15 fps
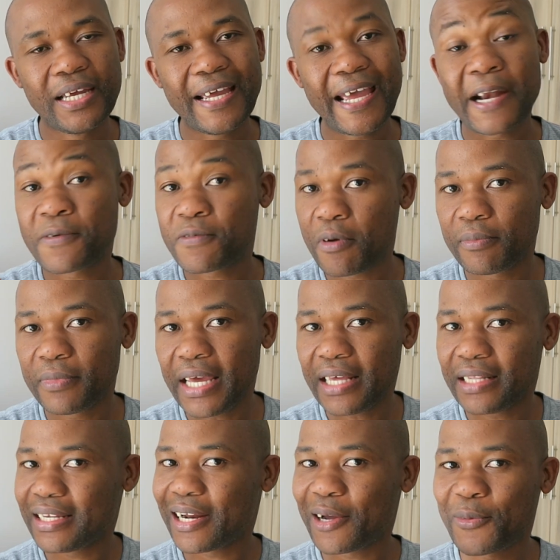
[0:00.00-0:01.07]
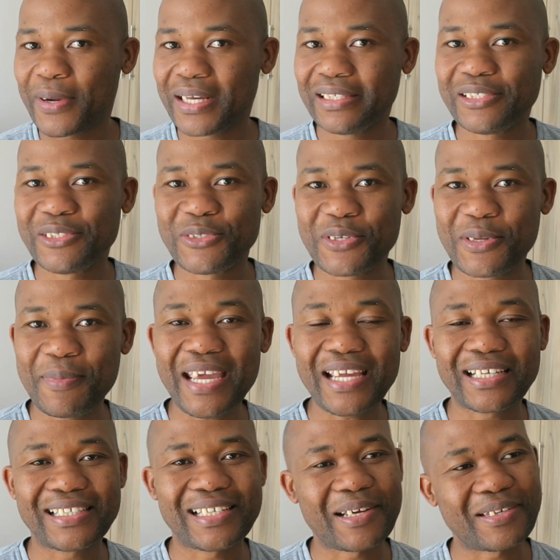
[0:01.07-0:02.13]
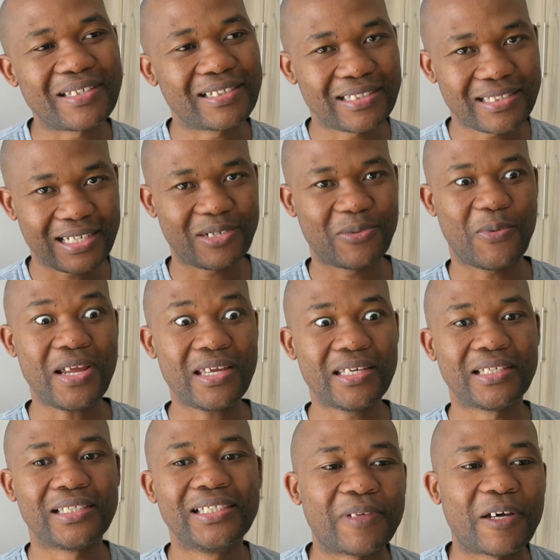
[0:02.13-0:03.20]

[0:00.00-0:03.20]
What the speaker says: And from there, then I went into the bank and I started working.